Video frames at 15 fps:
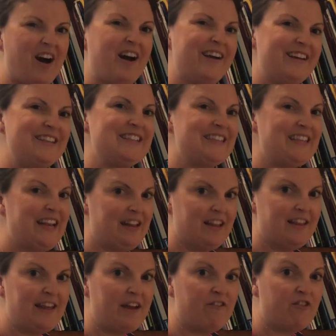I can see
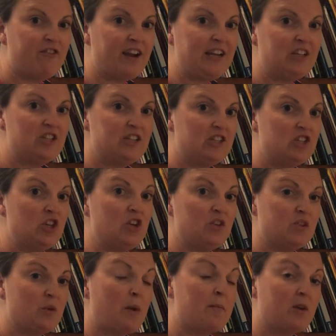that they're arranged in 2,
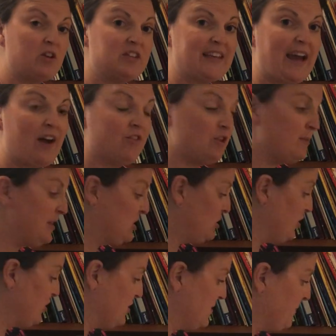so I'm going to count them in
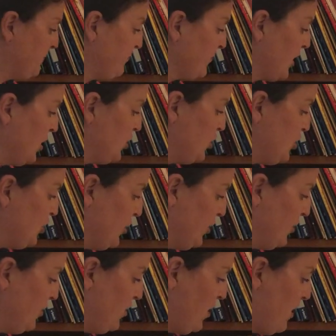2s.
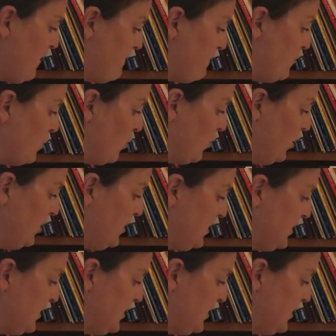2, 4,